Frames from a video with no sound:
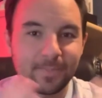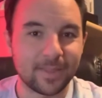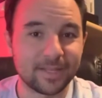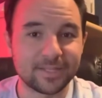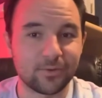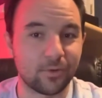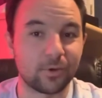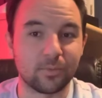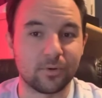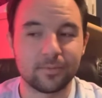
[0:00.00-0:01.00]
it's
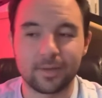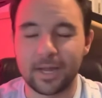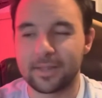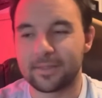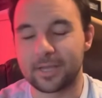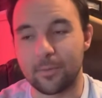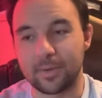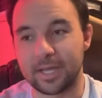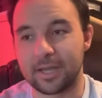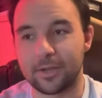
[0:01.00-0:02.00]
incredible. I didn't think I
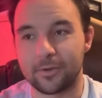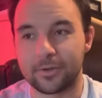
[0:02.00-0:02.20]
would get here.